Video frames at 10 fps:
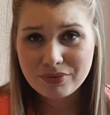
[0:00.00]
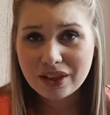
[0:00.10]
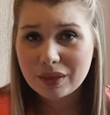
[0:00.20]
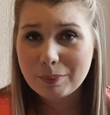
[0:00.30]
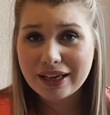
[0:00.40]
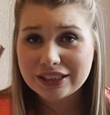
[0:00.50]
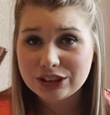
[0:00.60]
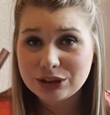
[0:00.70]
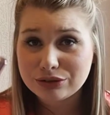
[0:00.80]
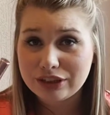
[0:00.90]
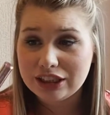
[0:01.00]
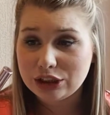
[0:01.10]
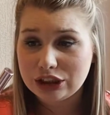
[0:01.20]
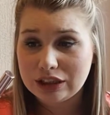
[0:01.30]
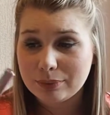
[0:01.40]
the packaging is really
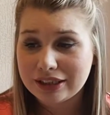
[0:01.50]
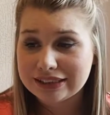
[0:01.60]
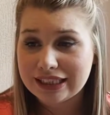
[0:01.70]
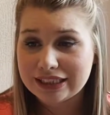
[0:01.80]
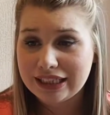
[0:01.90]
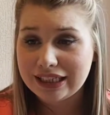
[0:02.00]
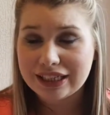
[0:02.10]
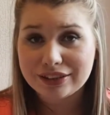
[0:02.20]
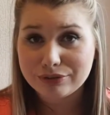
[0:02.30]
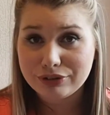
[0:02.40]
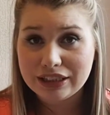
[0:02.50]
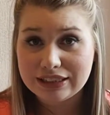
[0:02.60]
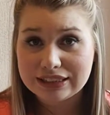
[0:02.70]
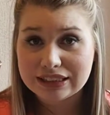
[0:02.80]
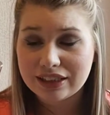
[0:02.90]
cheap and tacky and I really
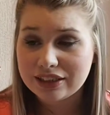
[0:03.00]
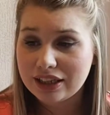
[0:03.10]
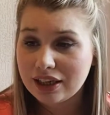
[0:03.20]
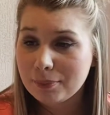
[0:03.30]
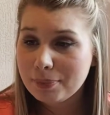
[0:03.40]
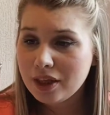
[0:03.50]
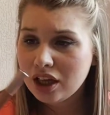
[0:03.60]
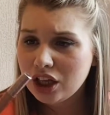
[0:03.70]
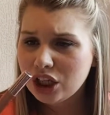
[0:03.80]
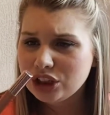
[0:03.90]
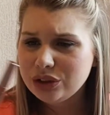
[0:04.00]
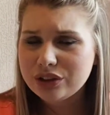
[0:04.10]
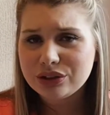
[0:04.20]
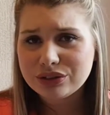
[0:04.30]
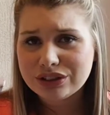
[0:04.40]
dislike it. You
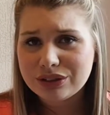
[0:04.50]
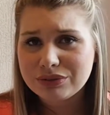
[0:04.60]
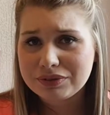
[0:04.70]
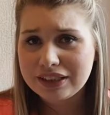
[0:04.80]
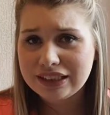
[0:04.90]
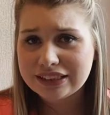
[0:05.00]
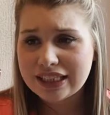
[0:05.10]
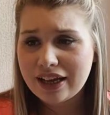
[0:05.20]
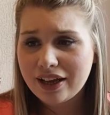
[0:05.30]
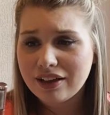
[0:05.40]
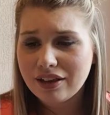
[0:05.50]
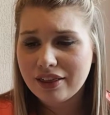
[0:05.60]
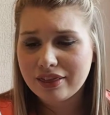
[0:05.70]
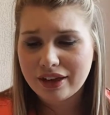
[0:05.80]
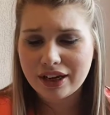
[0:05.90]
can also really tell
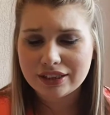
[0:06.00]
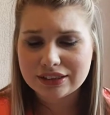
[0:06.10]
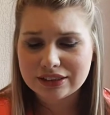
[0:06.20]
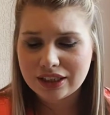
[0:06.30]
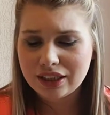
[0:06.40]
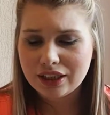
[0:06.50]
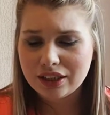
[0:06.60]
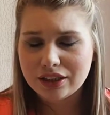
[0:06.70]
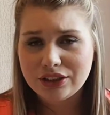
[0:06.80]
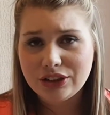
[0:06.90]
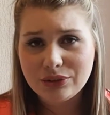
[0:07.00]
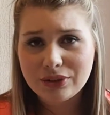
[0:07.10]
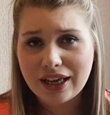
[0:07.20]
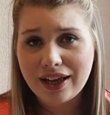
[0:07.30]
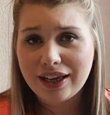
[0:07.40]
that the
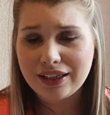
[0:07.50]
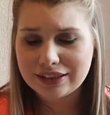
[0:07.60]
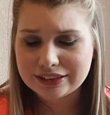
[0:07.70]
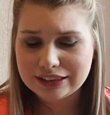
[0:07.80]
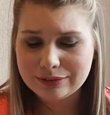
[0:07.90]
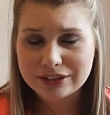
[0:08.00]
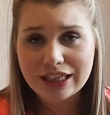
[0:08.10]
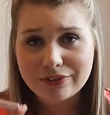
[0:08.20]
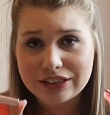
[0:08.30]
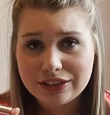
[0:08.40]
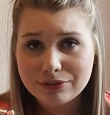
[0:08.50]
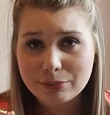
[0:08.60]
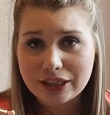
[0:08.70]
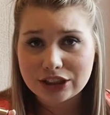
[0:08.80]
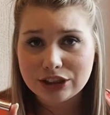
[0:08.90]
UK seems to have a different
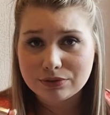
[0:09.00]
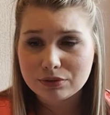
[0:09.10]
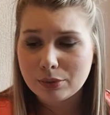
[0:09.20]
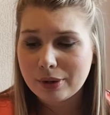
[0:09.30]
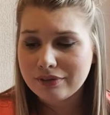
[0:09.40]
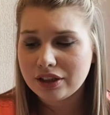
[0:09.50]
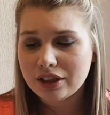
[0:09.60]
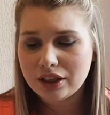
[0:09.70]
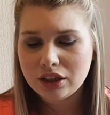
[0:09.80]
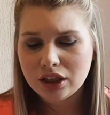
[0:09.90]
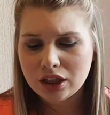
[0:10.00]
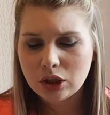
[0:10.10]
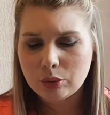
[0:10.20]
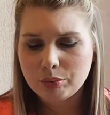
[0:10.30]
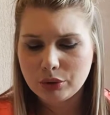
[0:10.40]
packaging from America,
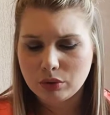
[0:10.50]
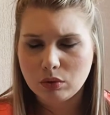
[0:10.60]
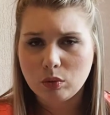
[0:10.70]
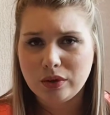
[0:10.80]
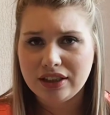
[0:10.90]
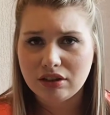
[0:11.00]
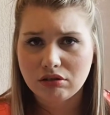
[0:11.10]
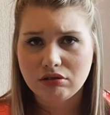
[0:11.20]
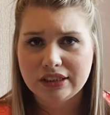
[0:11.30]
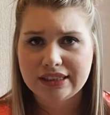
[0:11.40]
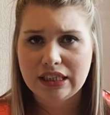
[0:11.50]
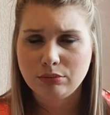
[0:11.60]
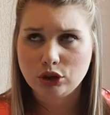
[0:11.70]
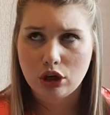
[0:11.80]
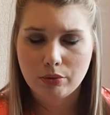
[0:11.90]
but we got the same
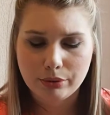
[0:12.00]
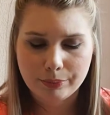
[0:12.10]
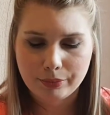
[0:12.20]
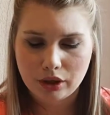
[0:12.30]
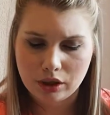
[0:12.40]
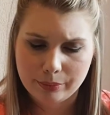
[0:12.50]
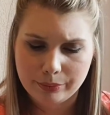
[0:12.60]
top. I